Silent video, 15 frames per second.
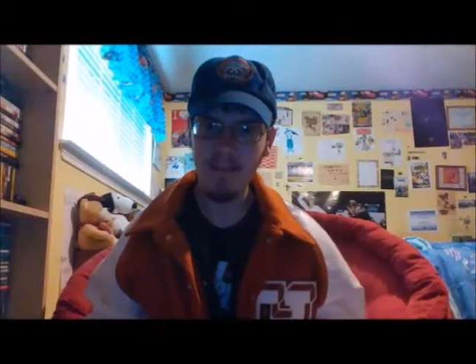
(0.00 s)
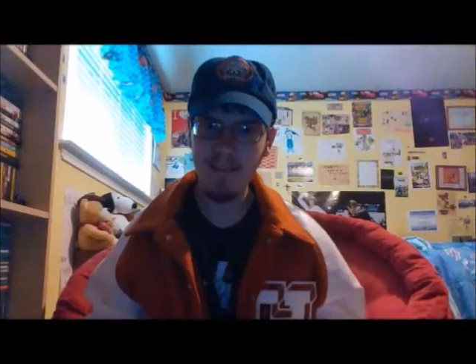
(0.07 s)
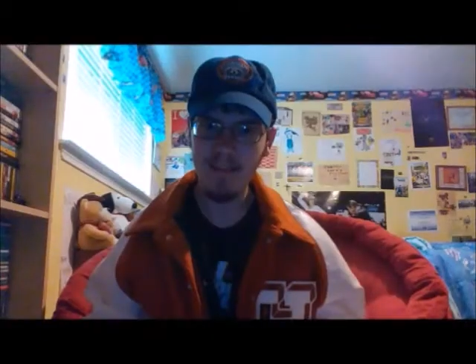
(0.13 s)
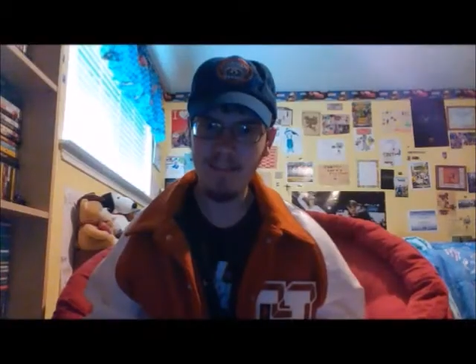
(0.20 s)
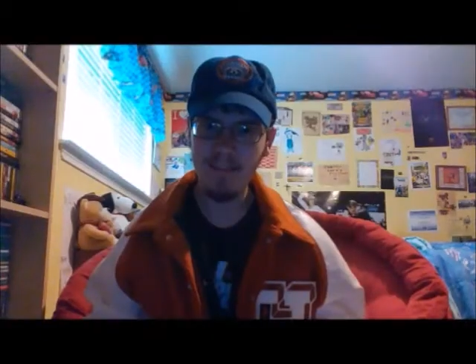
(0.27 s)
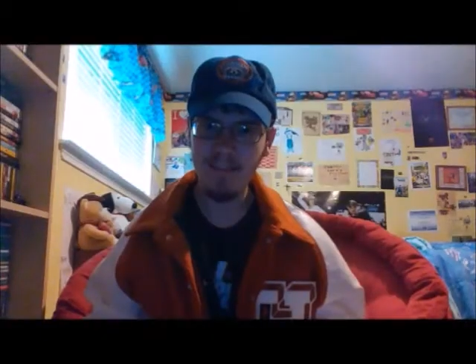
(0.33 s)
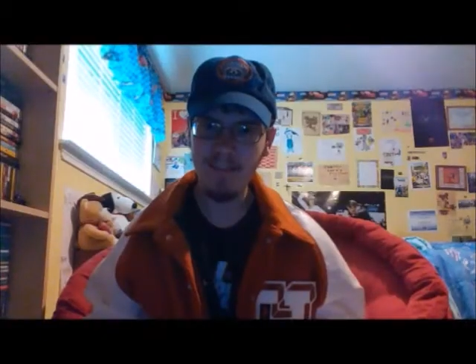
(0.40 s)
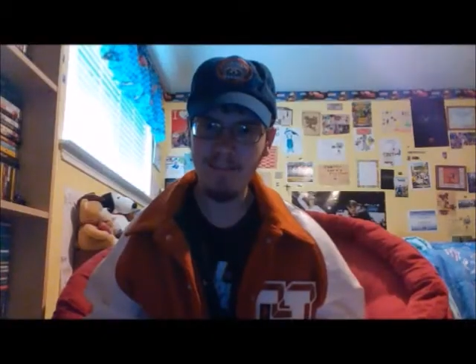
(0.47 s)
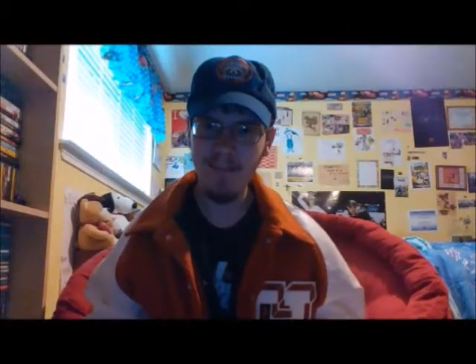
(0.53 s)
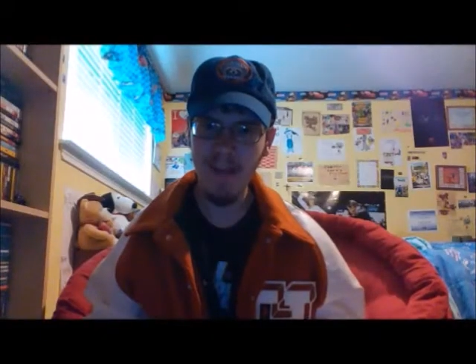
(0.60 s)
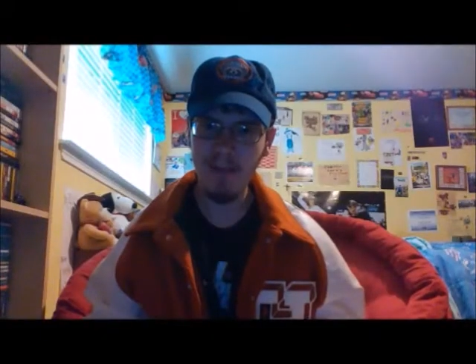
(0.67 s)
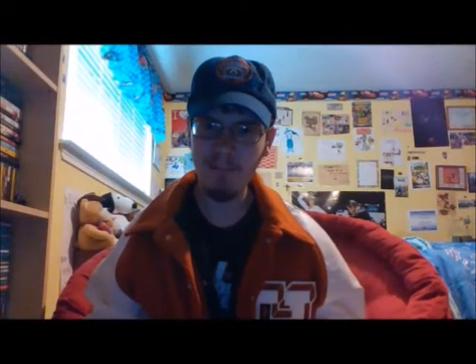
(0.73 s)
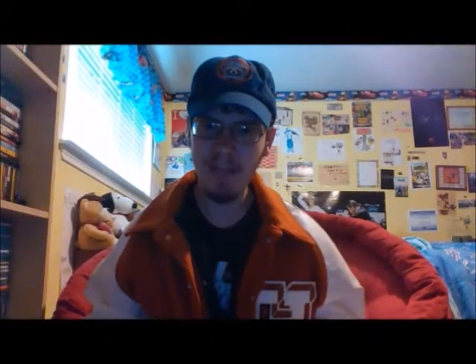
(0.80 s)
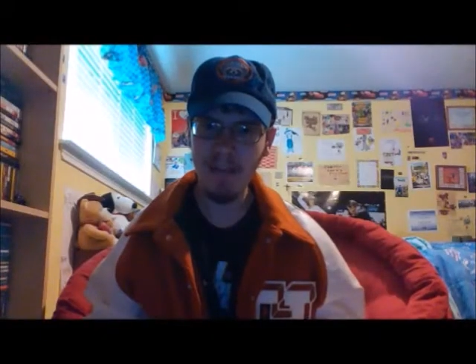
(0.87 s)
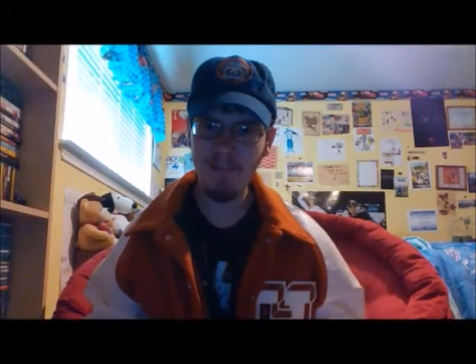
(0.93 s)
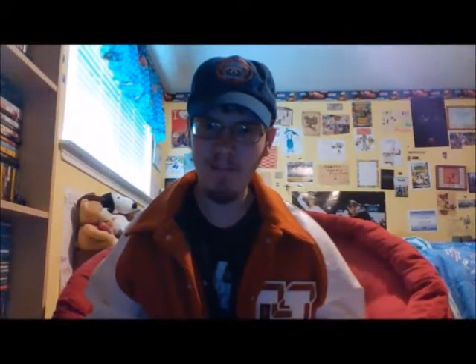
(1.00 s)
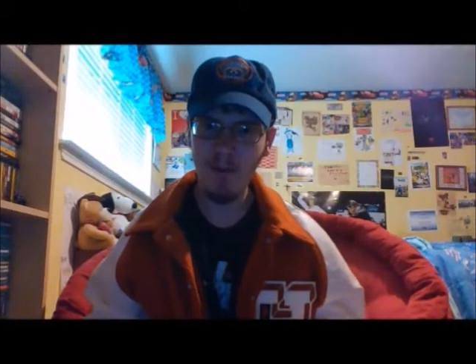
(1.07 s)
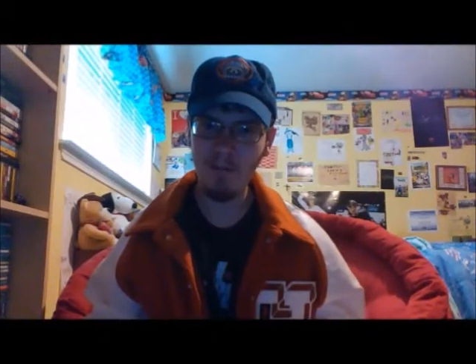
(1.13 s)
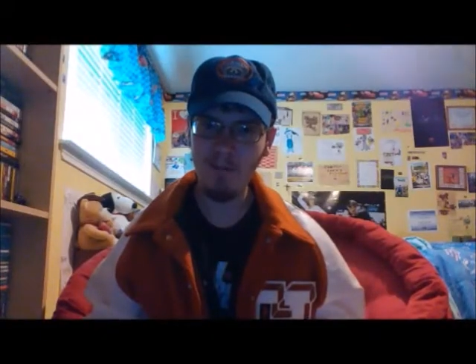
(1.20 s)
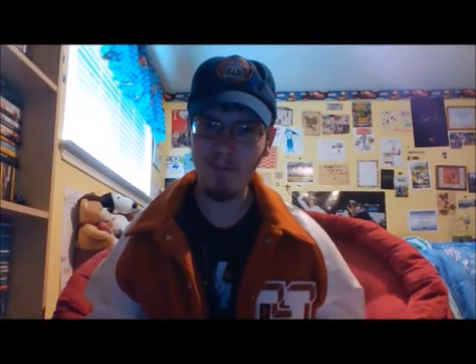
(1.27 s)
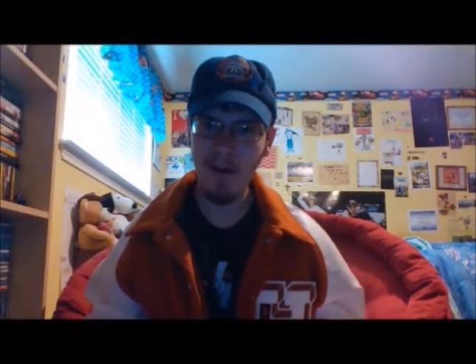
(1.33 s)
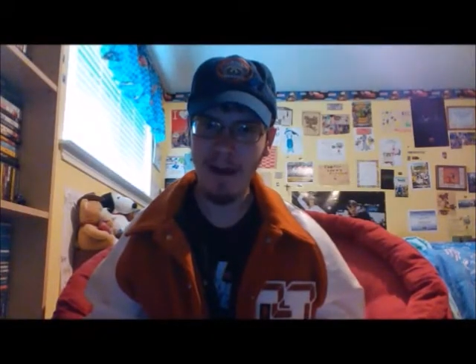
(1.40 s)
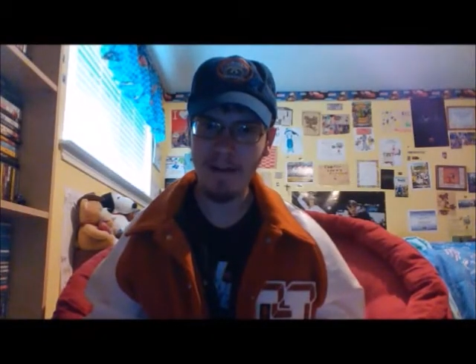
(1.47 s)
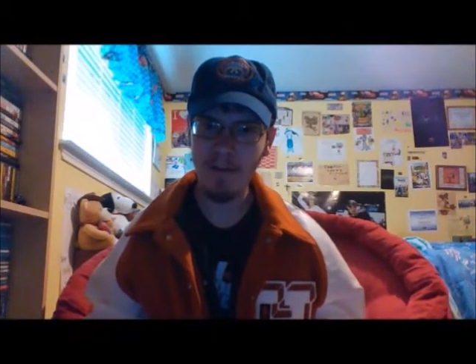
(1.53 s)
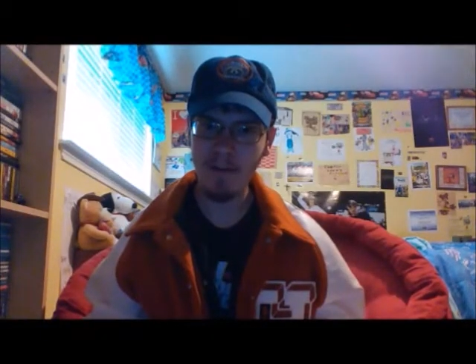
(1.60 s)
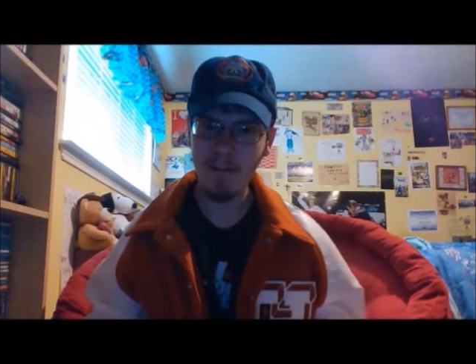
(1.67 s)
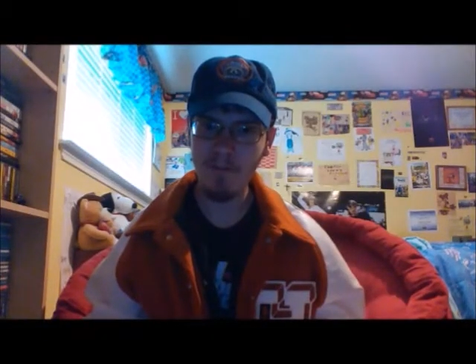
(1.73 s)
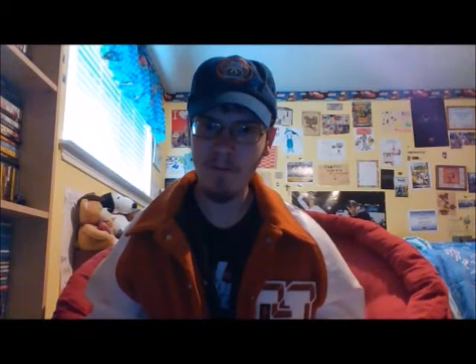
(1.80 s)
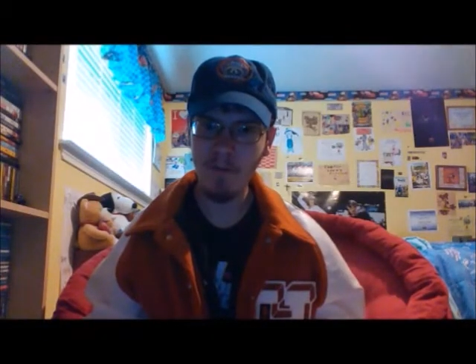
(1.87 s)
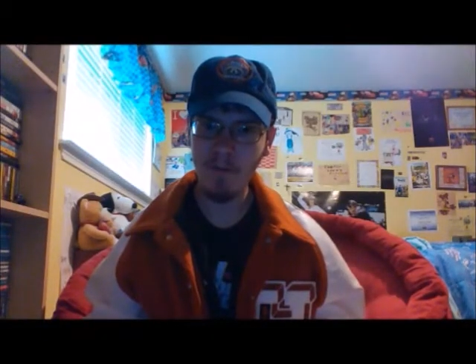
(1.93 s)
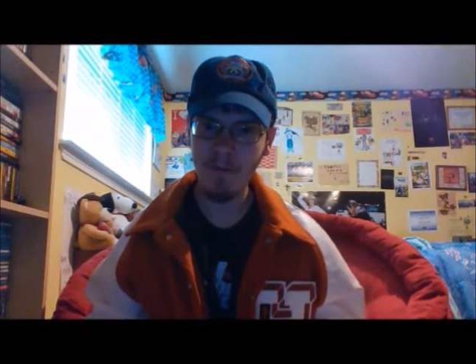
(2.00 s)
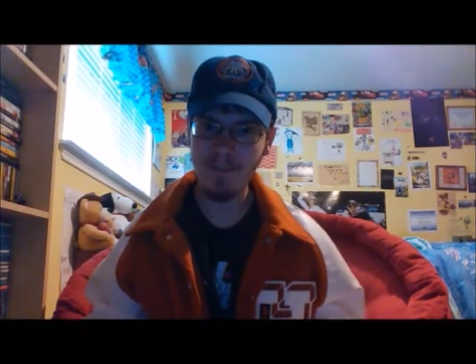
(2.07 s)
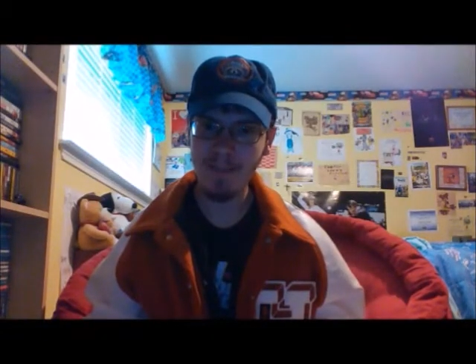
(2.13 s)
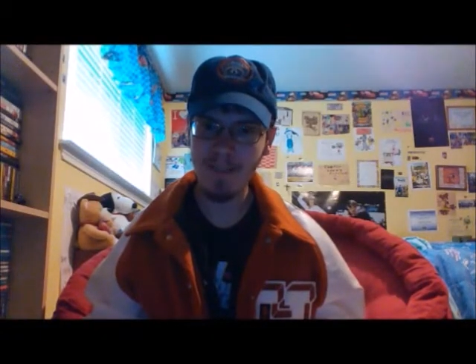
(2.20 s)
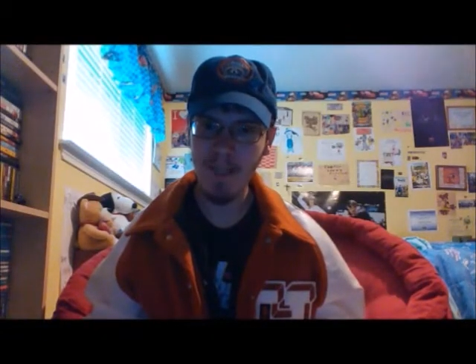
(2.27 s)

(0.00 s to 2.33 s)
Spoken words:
This is a family of overactors, if you couldn't